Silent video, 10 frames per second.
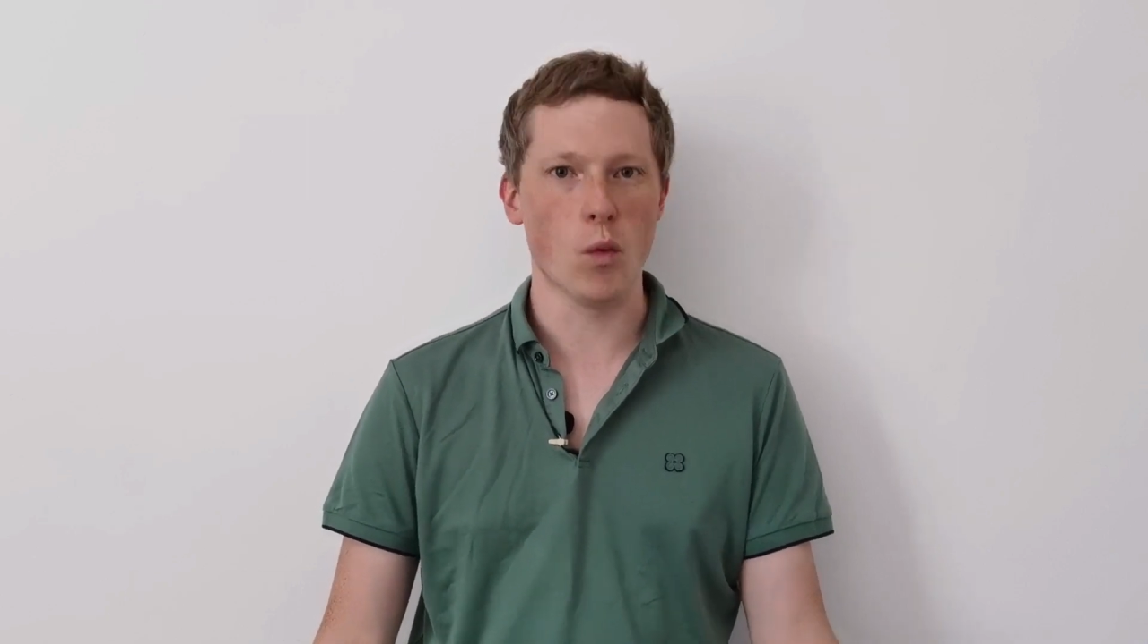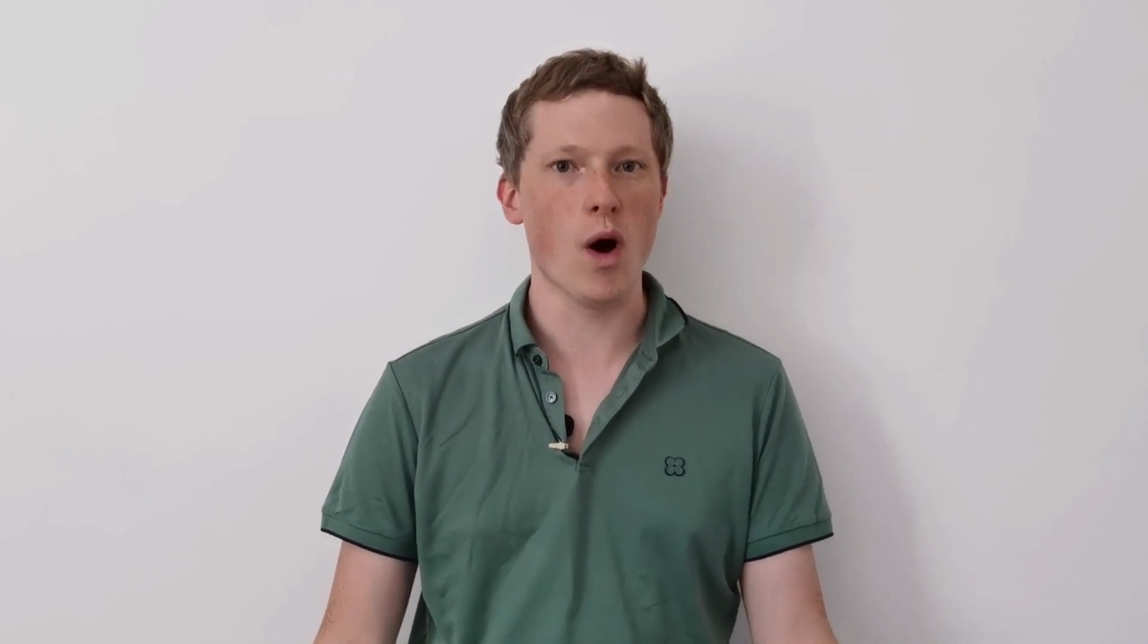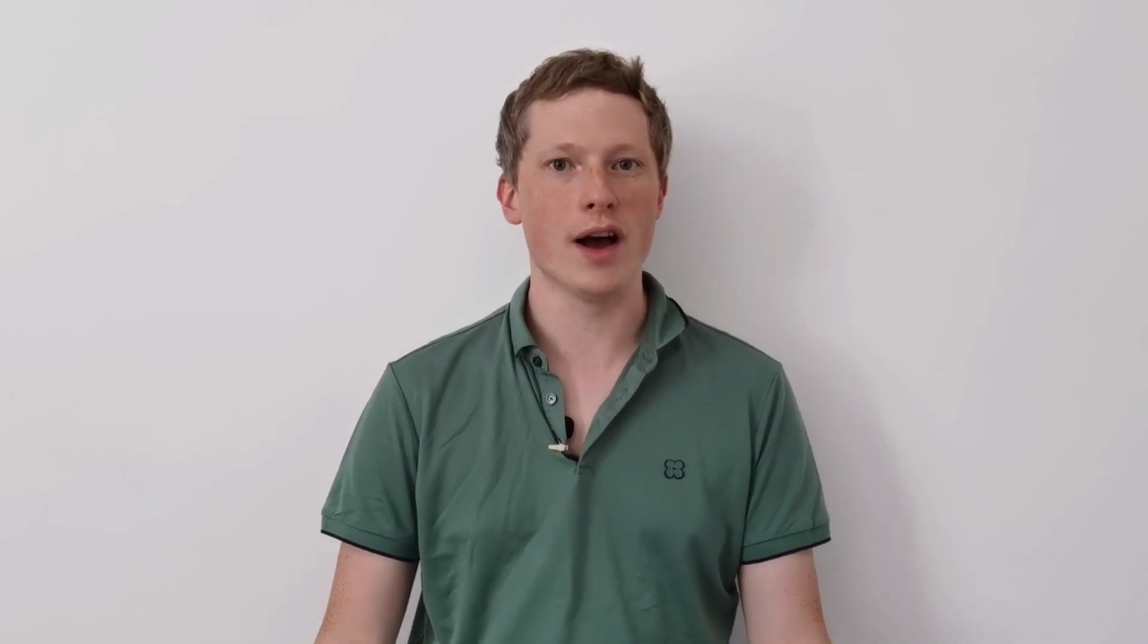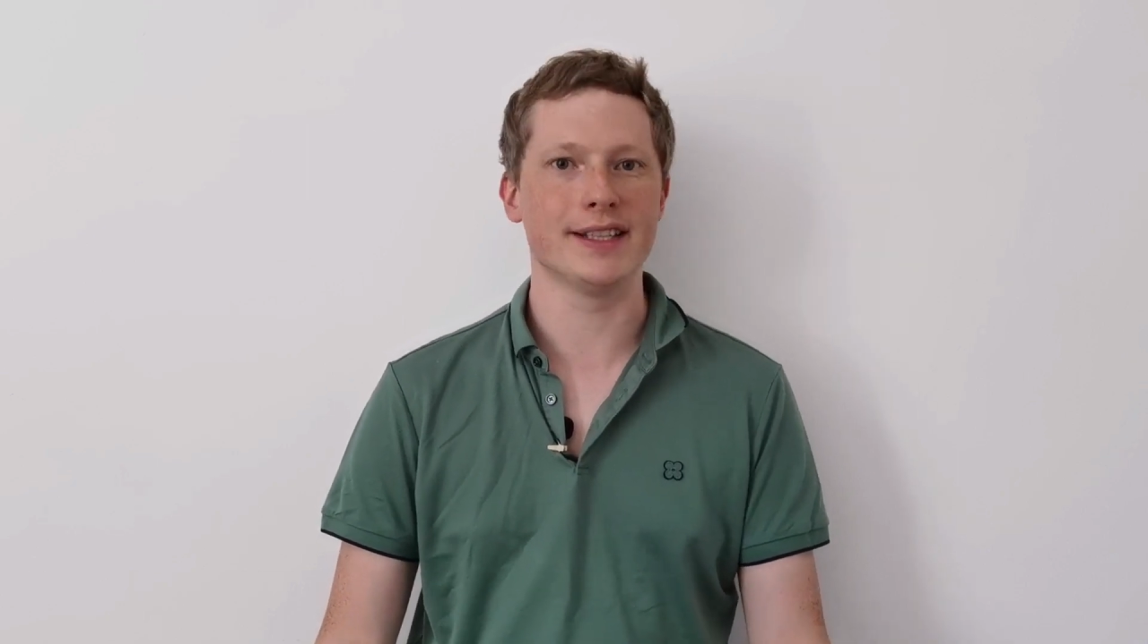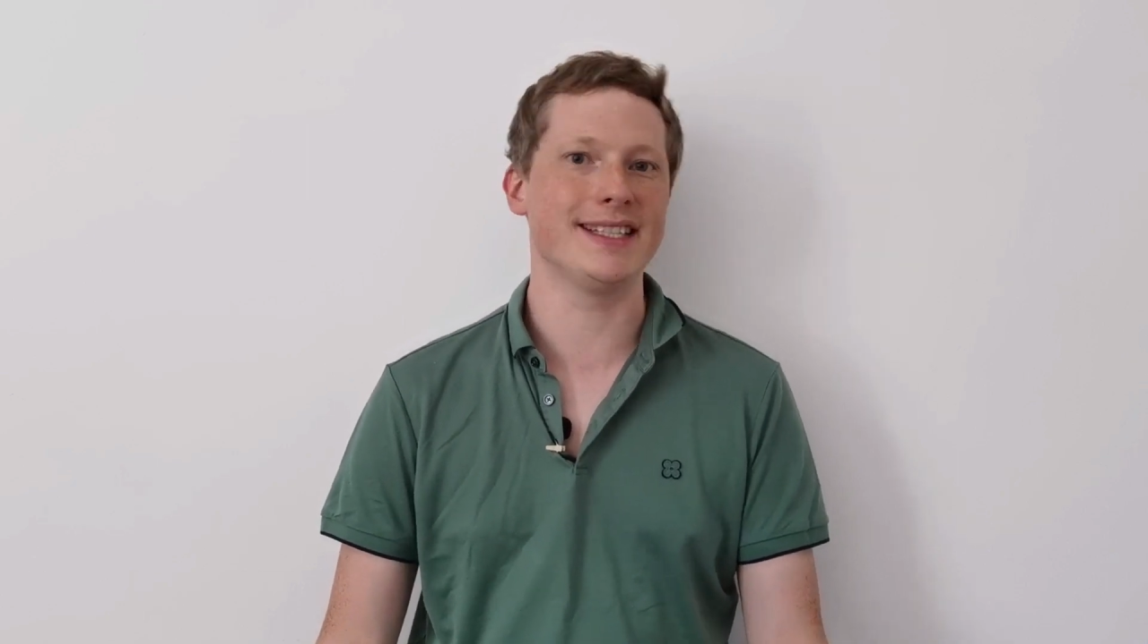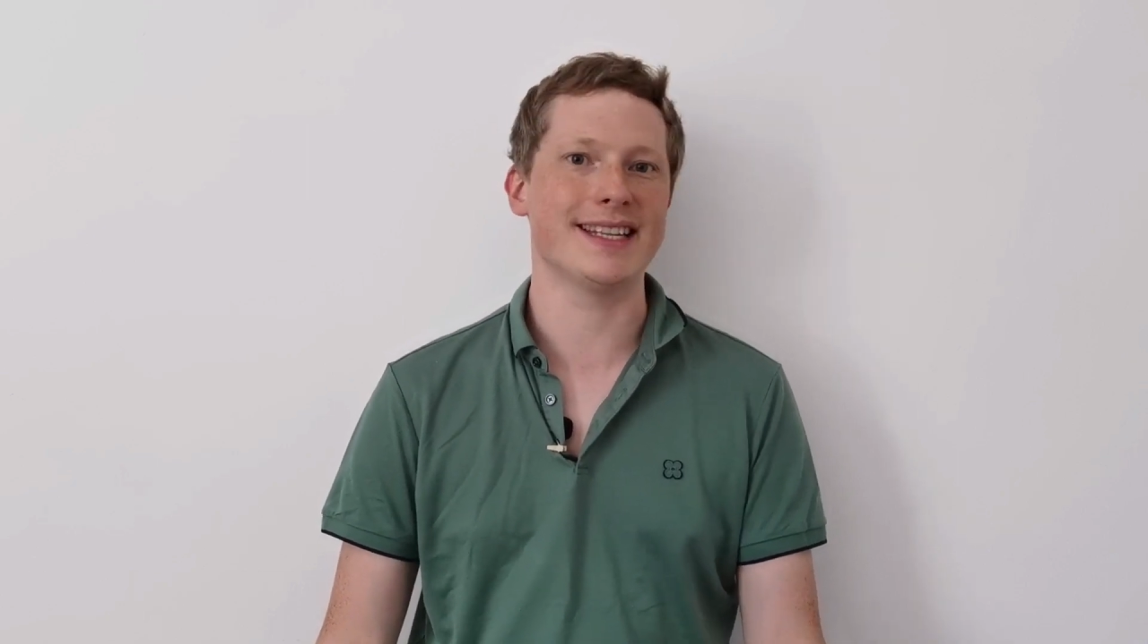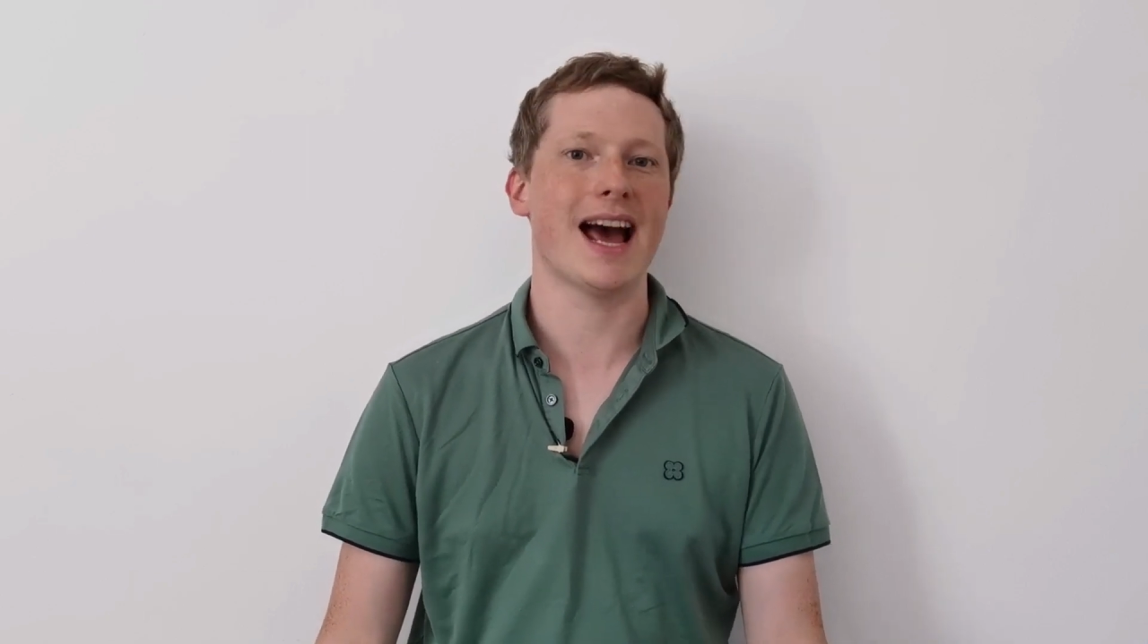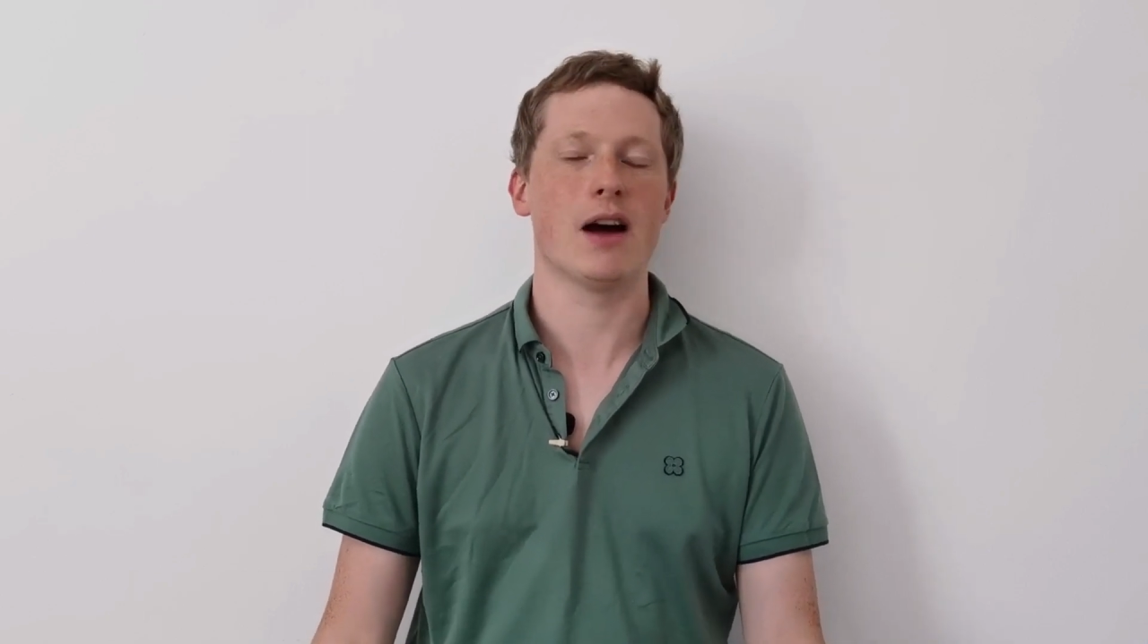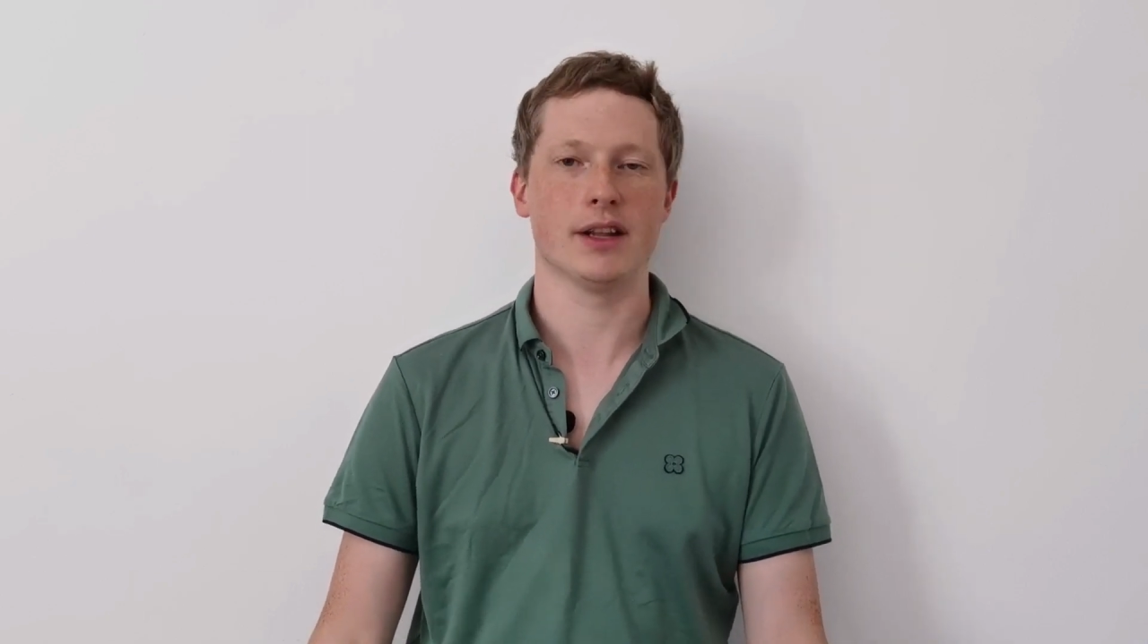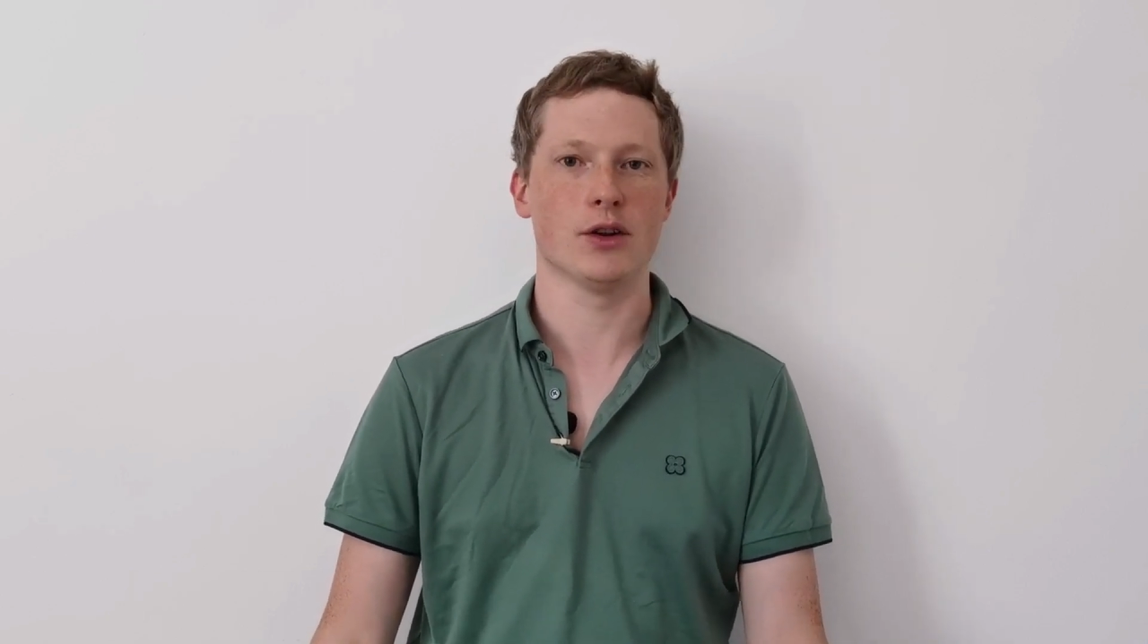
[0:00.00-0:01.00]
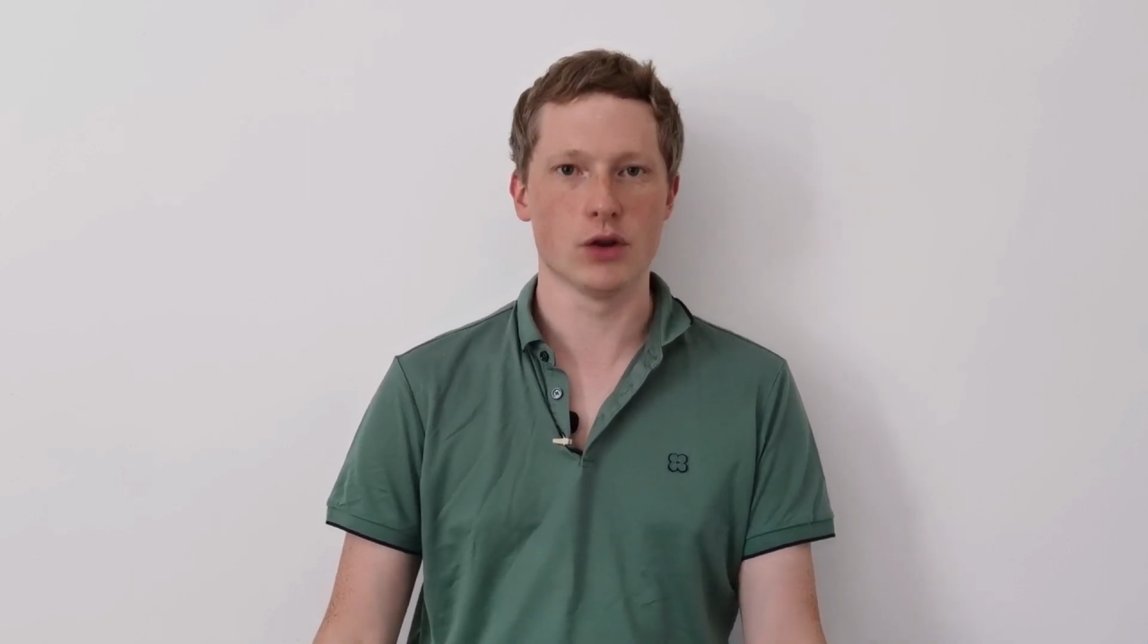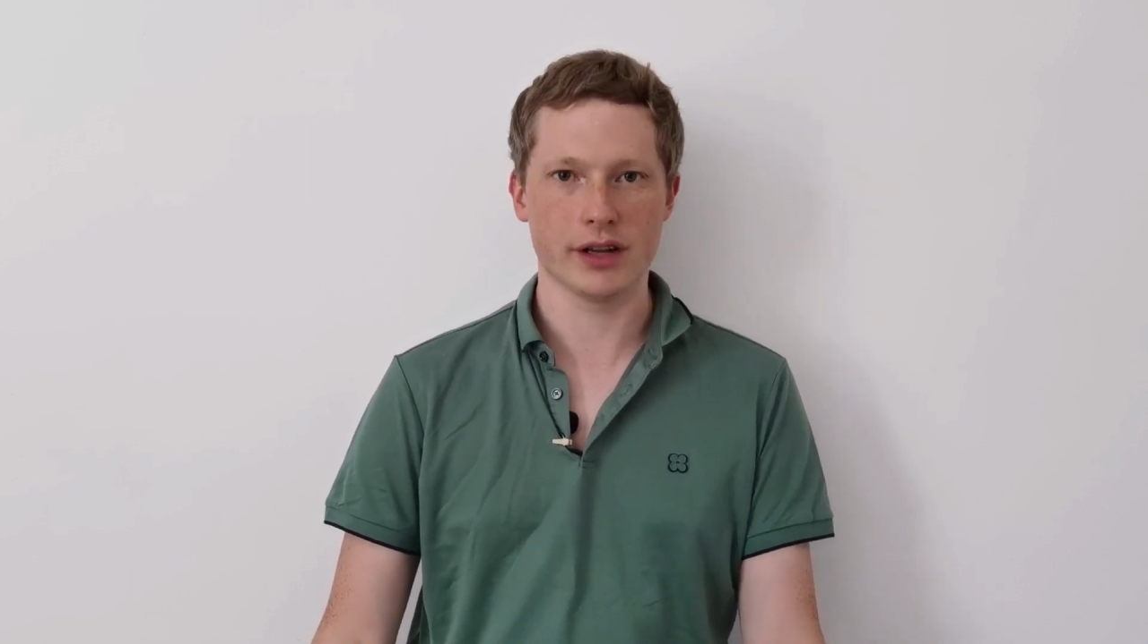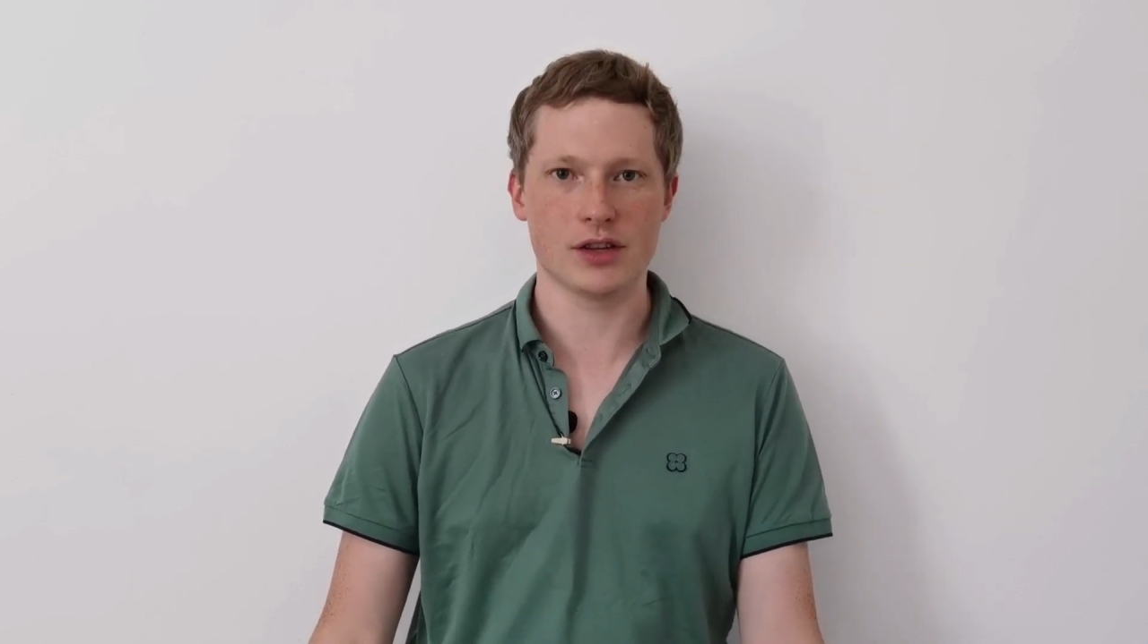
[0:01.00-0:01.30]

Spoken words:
words down in order